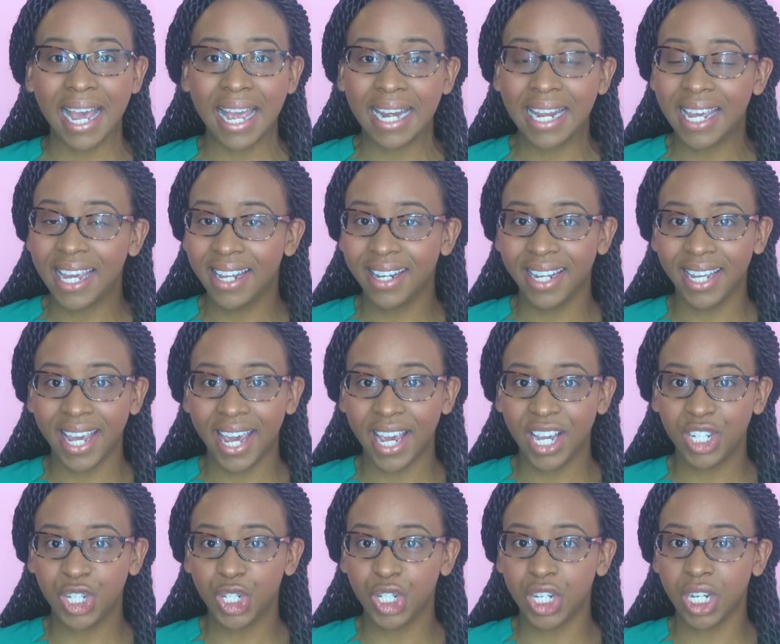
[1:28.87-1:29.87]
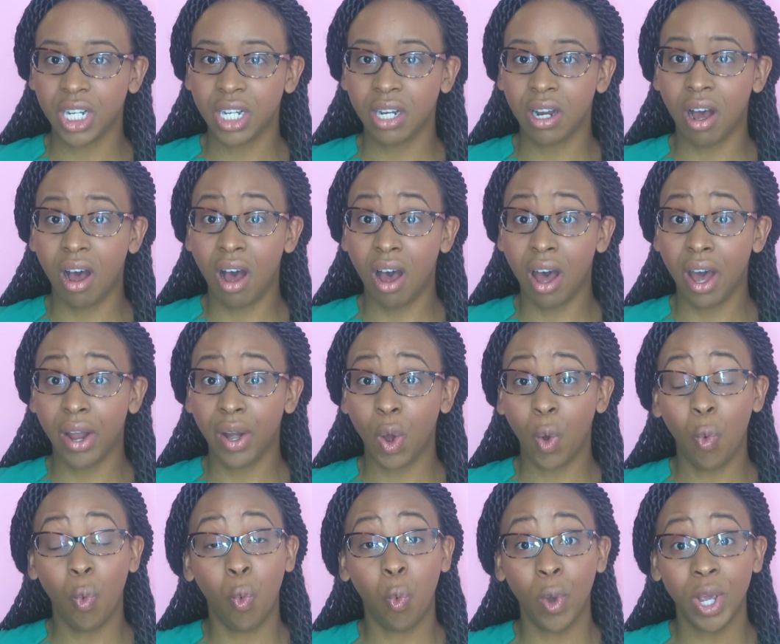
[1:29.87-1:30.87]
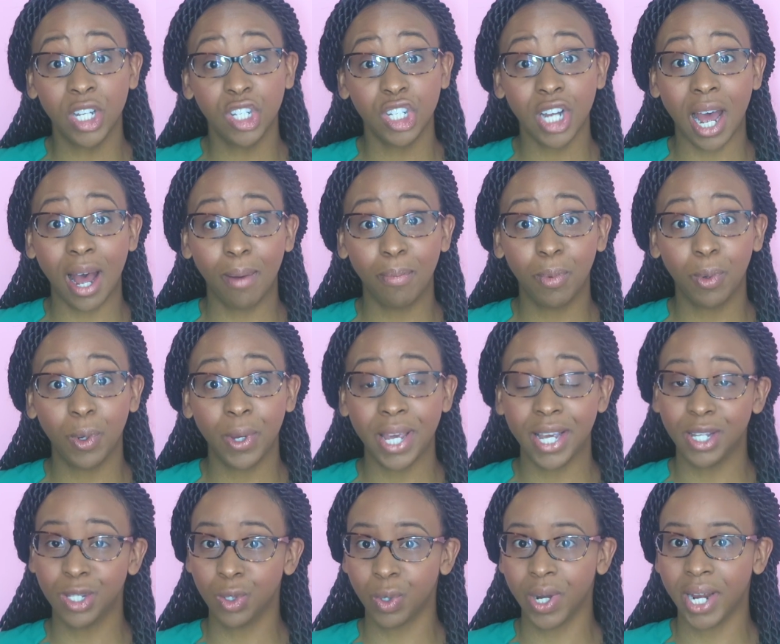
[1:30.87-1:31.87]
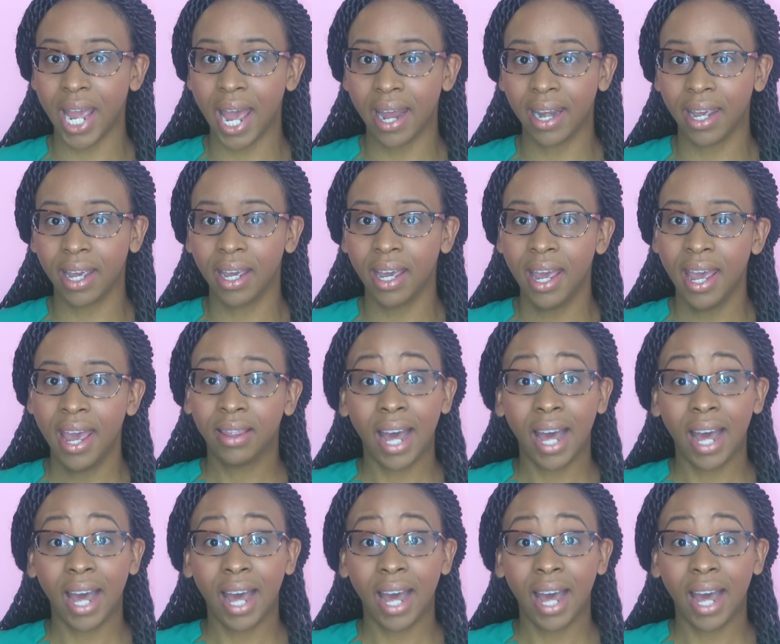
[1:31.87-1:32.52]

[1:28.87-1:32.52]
any indication on which apple is organic.